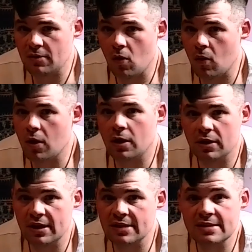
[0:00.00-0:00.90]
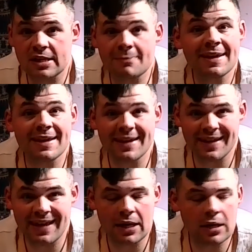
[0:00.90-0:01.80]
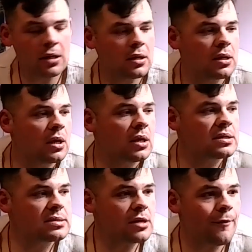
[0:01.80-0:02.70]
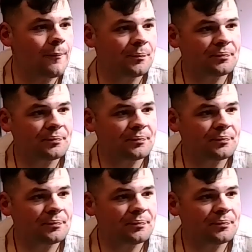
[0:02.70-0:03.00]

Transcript: wholeheartedly intend on making it again. So,